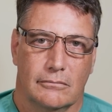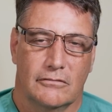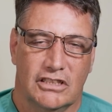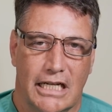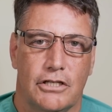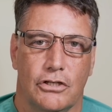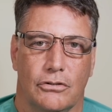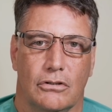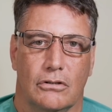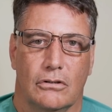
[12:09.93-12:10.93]
Stay
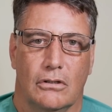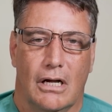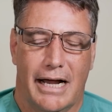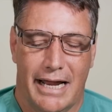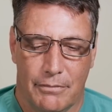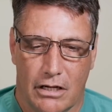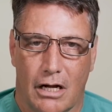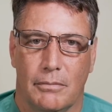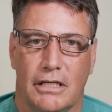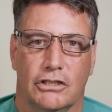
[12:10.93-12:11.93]
tuned. I am the
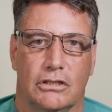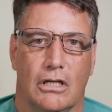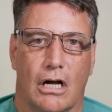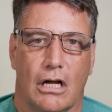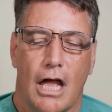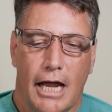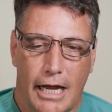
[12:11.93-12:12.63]
Carb Addiction Doc.